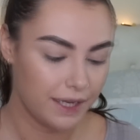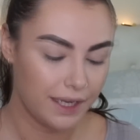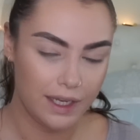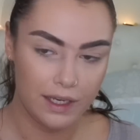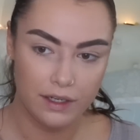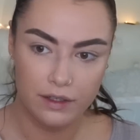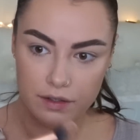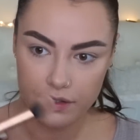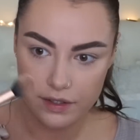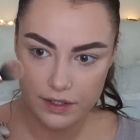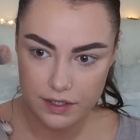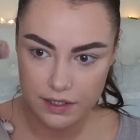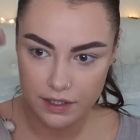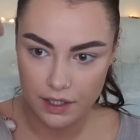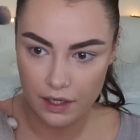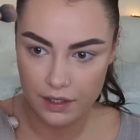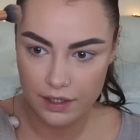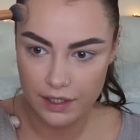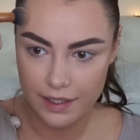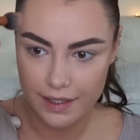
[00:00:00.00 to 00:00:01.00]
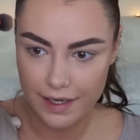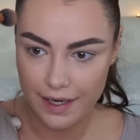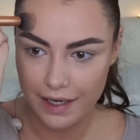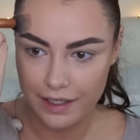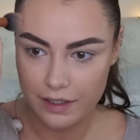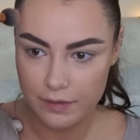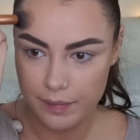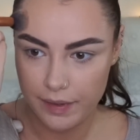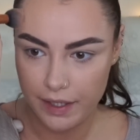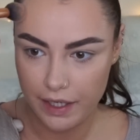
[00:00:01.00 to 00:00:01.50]
in the sun and
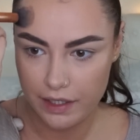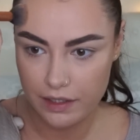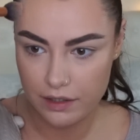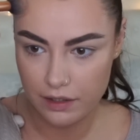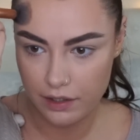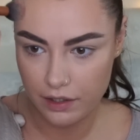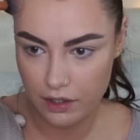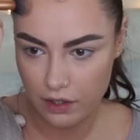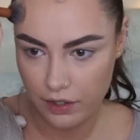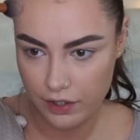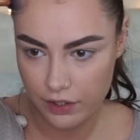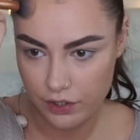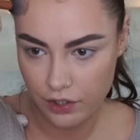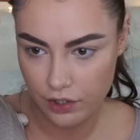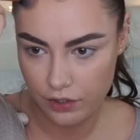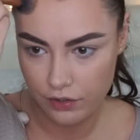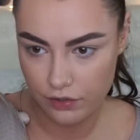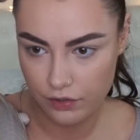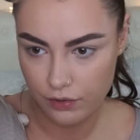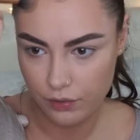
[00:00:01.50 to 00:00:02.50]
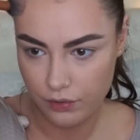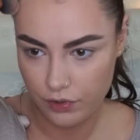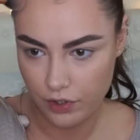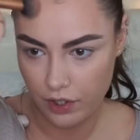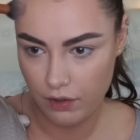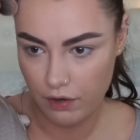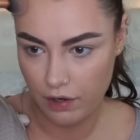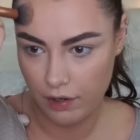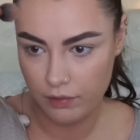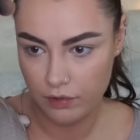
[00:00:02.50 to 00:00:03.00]
had been. Like, I know that
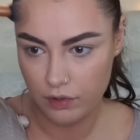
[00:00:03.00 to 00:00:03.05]
although